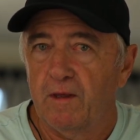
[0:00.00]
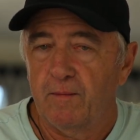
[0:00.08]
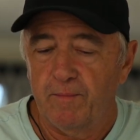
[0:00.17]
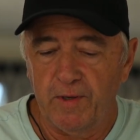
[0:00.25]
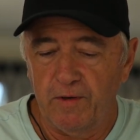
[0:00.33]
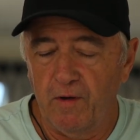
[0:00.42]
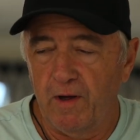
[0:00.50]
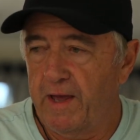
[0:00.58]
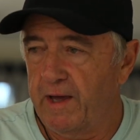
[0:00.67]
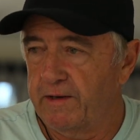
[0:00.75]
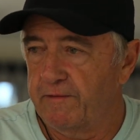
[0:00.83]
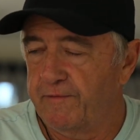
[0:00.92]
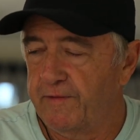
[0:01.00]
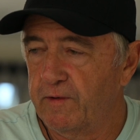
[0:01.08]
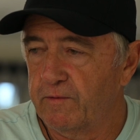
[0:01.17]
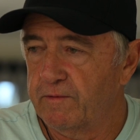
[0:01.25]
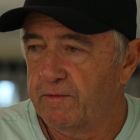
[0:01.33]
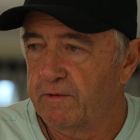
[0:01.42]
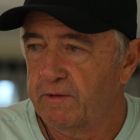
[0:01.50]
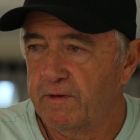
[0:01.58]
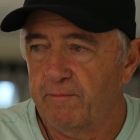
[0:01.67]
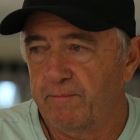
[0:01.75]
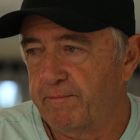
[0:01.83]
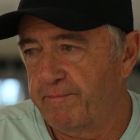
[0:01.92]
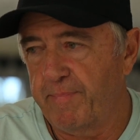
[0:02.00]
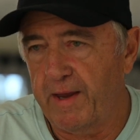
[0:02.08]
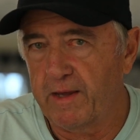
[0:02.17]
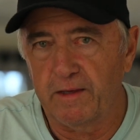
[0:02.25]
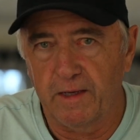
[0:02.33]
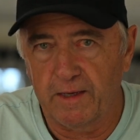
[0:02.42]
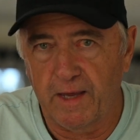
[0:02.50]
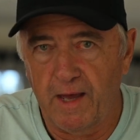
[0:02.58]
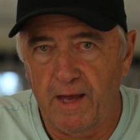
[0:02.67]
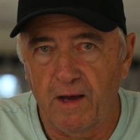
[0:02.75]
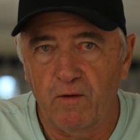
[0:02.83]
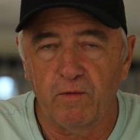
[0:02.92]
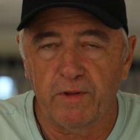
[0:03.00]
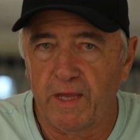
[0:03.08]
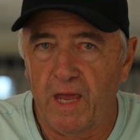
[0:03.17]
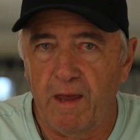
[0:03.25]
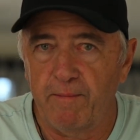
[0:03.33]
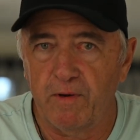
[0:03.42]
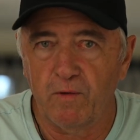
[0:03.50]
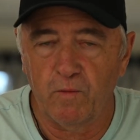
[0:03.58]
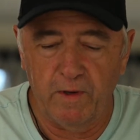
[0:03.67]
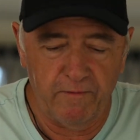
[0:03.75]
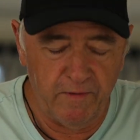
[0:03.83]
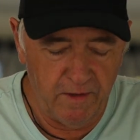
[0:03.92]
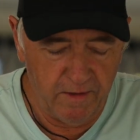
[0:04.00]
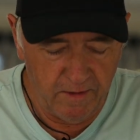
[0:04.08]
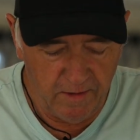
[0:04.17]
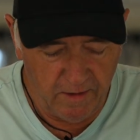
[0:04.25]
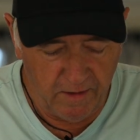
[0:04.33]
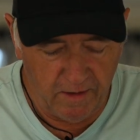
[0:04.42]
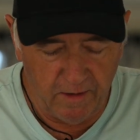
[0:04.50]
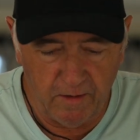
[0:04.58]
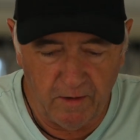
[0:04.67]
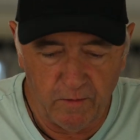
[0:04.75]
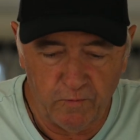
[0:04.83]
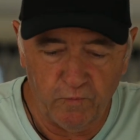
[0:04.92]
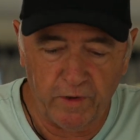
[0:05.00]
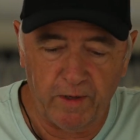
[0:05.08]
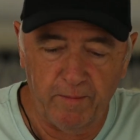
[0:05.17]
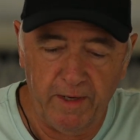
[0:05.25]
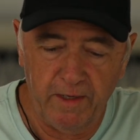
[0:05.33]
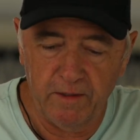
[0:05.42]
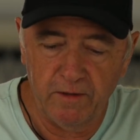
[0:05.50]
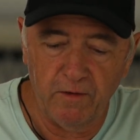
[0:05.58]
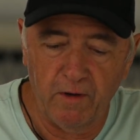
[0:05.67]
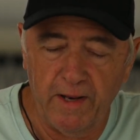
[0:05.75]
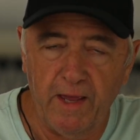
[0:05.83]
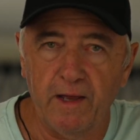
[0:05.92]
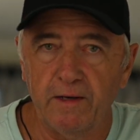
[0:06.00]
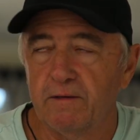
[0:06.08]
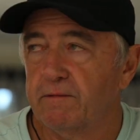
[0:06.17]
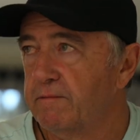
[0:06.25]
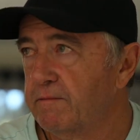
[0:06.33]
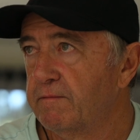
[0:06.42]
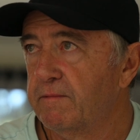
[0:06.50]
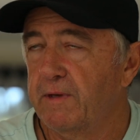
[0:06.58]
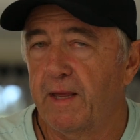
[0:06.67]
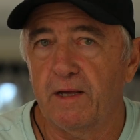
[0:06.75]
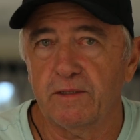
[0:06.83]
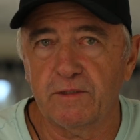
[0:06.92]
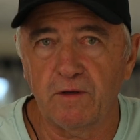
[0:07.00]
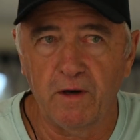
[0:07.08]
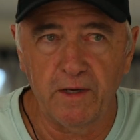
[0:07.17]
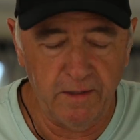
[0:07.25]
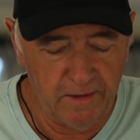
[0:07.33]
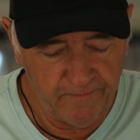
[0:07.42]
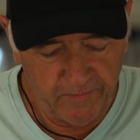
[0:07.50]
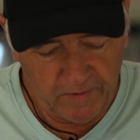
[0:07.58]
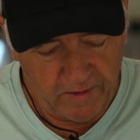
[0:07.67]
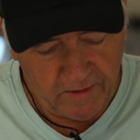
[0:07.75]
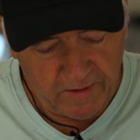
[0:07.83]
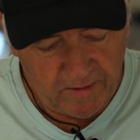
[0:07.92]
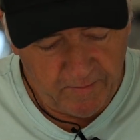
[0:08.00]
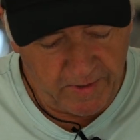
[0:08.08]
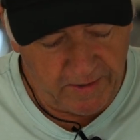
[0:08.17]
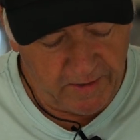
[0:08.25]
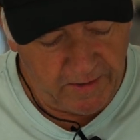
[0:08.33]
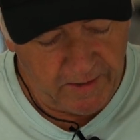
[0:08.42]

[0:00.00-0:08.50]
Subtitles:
But not out in the field, back in your car or the cabin or wherever, I'd recommend, not outside. But